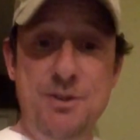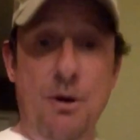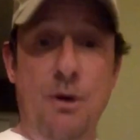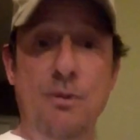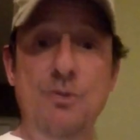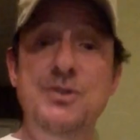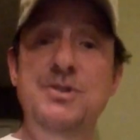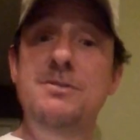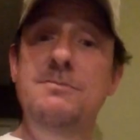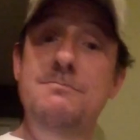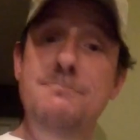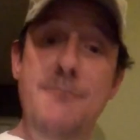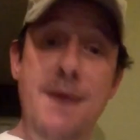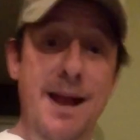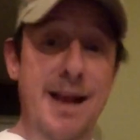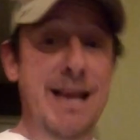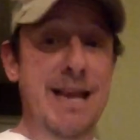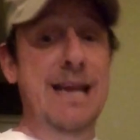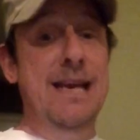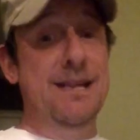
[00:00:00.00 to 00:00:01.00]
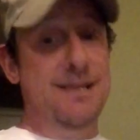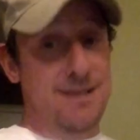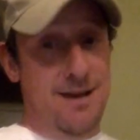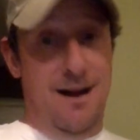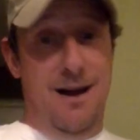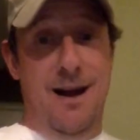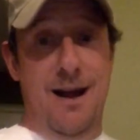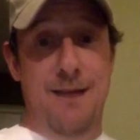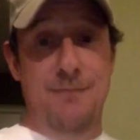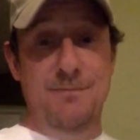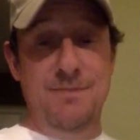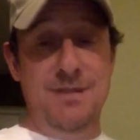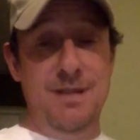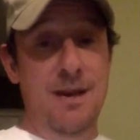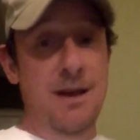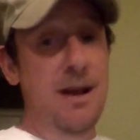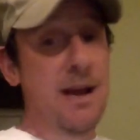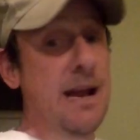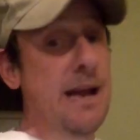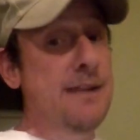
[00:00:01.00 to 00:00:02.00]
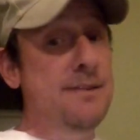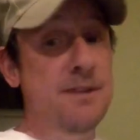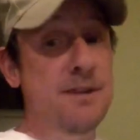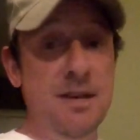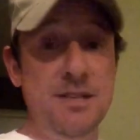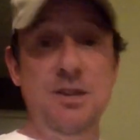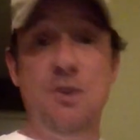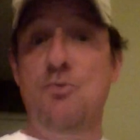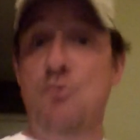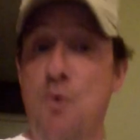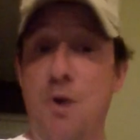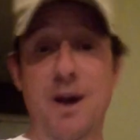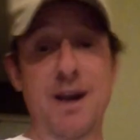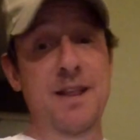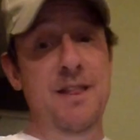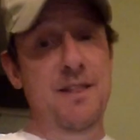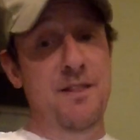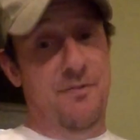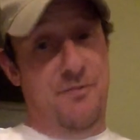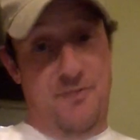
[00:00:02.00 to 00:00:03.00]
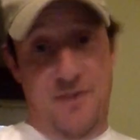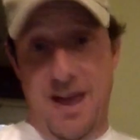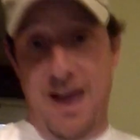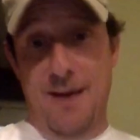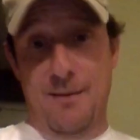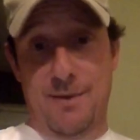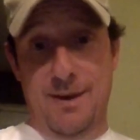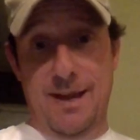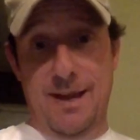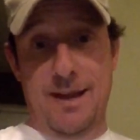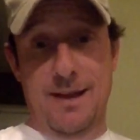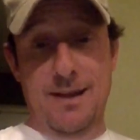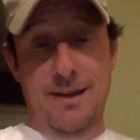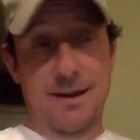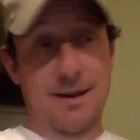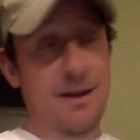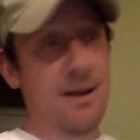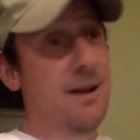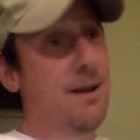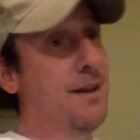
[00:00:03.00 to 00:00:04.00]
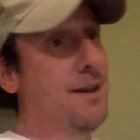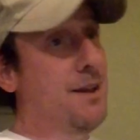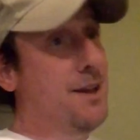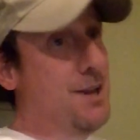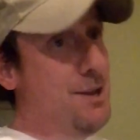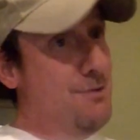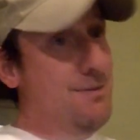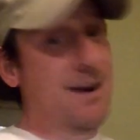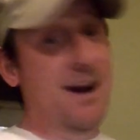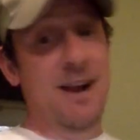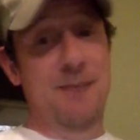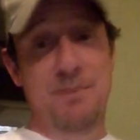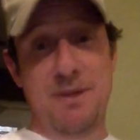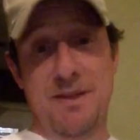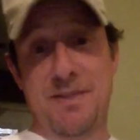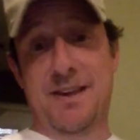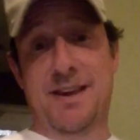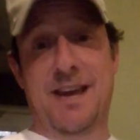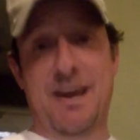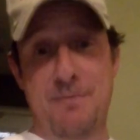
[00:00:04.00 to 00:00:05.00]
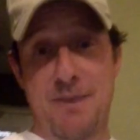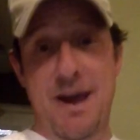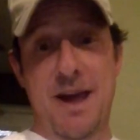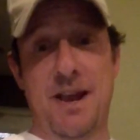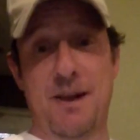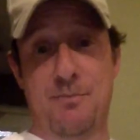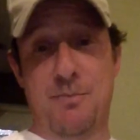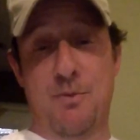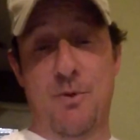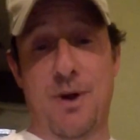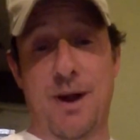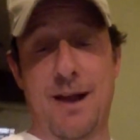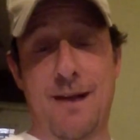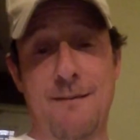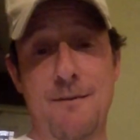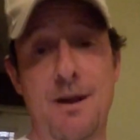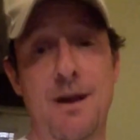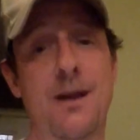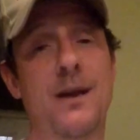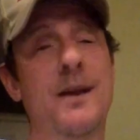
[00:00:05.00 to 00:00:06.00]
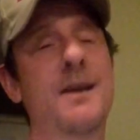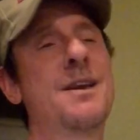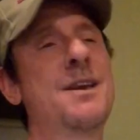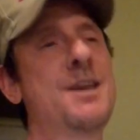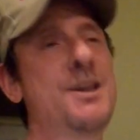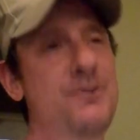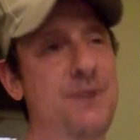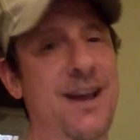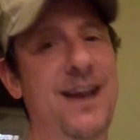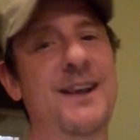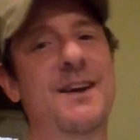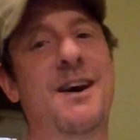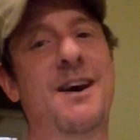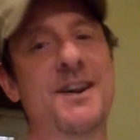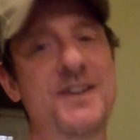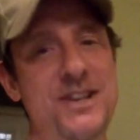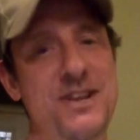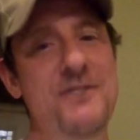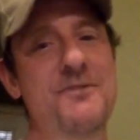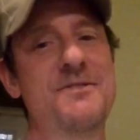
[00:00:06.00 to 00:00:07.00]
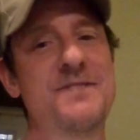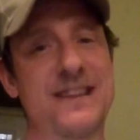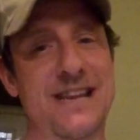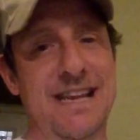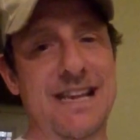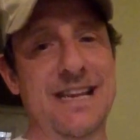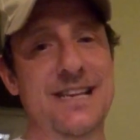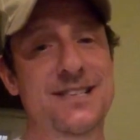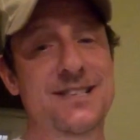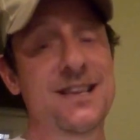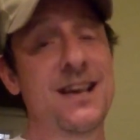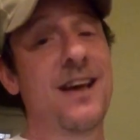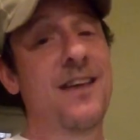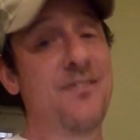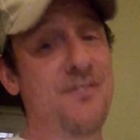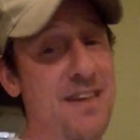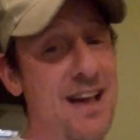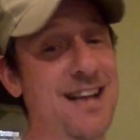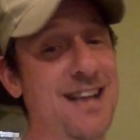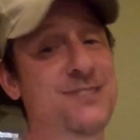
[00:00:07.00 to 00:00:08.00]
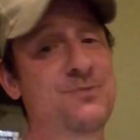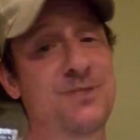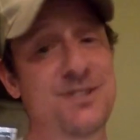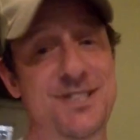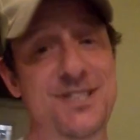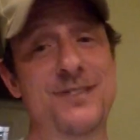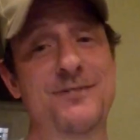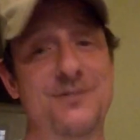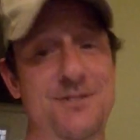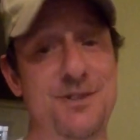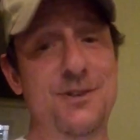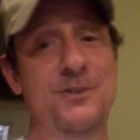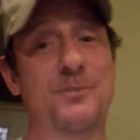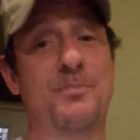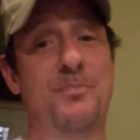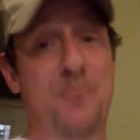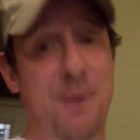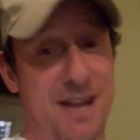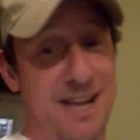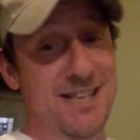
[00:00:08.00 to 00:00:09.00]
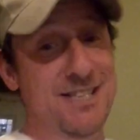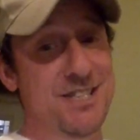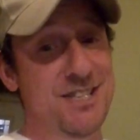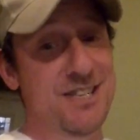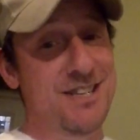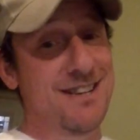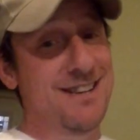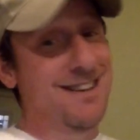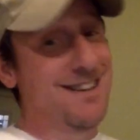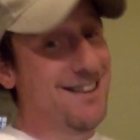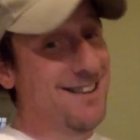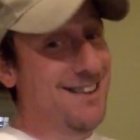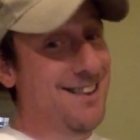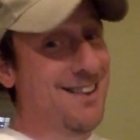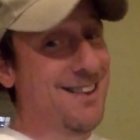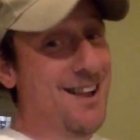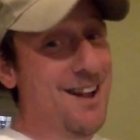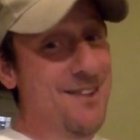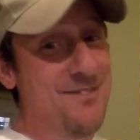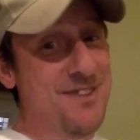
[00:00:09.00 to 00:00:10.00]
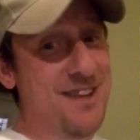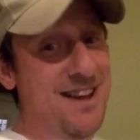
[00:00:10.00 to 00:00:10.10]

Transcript: told you many a times it doesn't run in the family. You gotta be the cabana boy. You get on your knees. That's what you do, bitch. Love